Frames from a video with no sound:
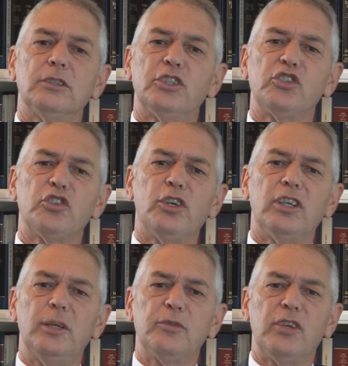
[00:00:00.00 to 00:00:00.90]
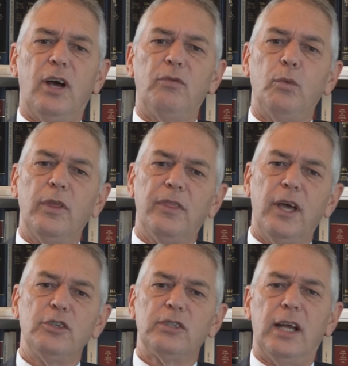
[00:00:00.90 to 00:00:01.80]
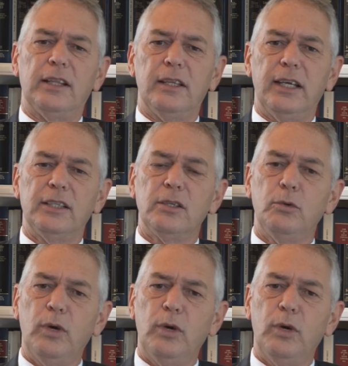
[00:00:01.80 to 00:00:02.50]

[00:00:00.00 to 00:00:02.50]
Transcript: concern himself with those kind of things.